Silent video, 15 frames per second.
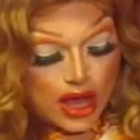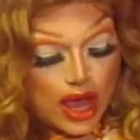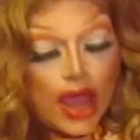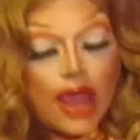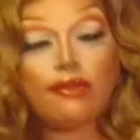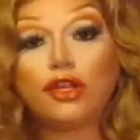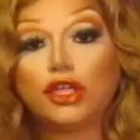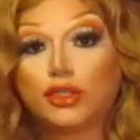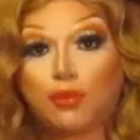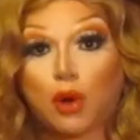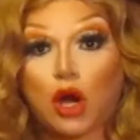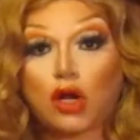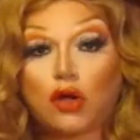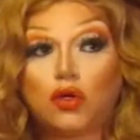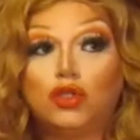And the
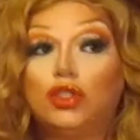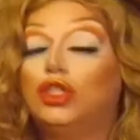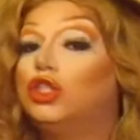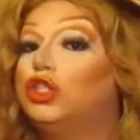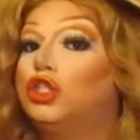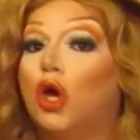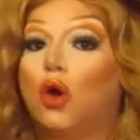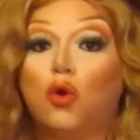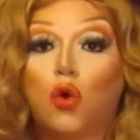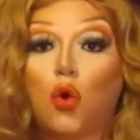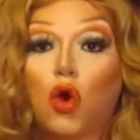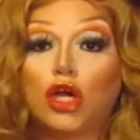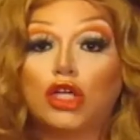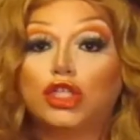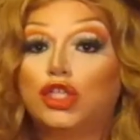sparkles. So
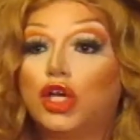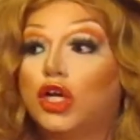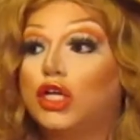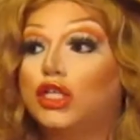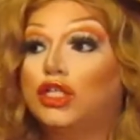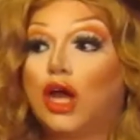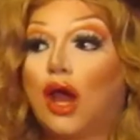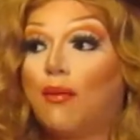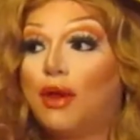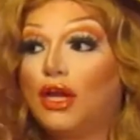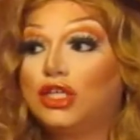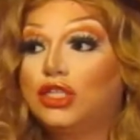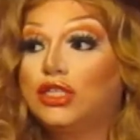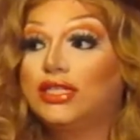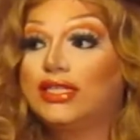gorgeous. There is not much
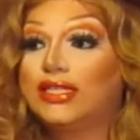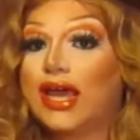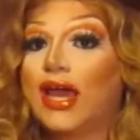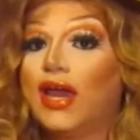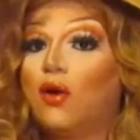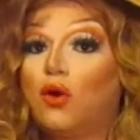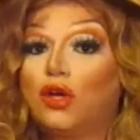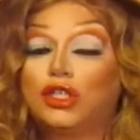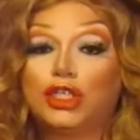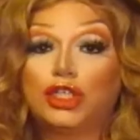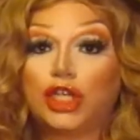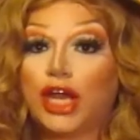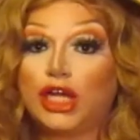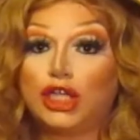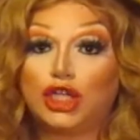to say or to
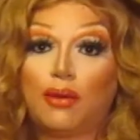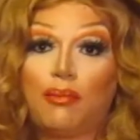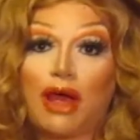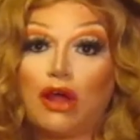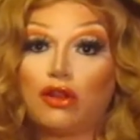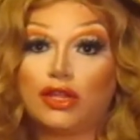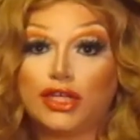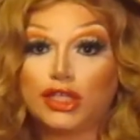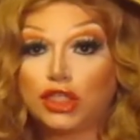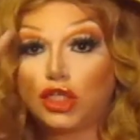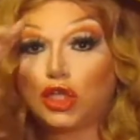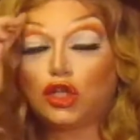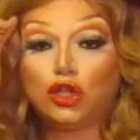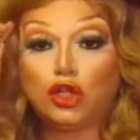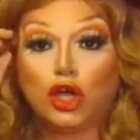change about this
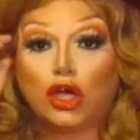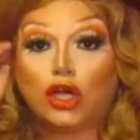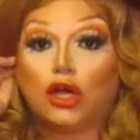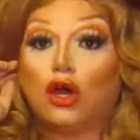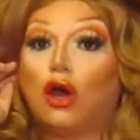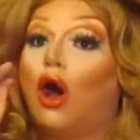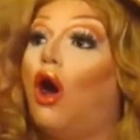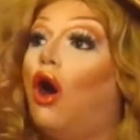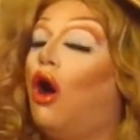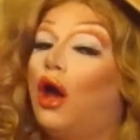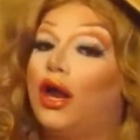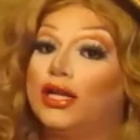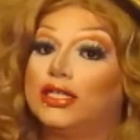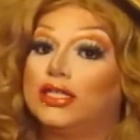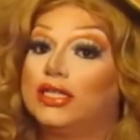look.
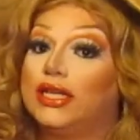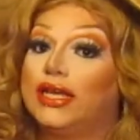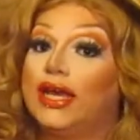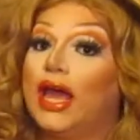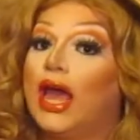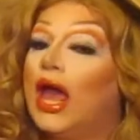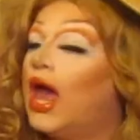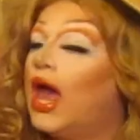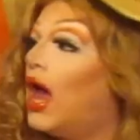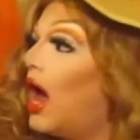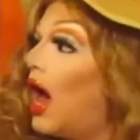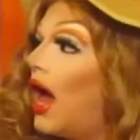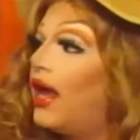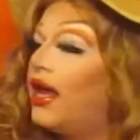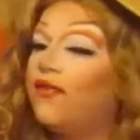Honestly,
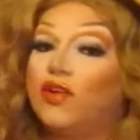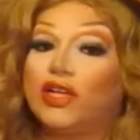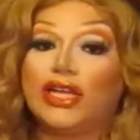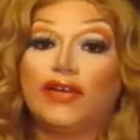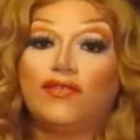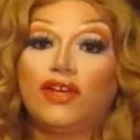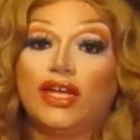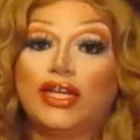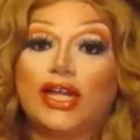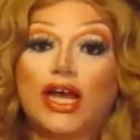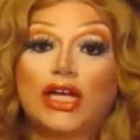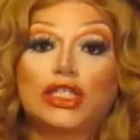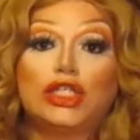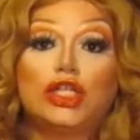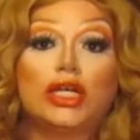I give Olivia
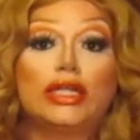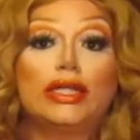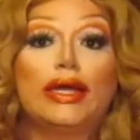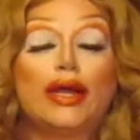Lux looking like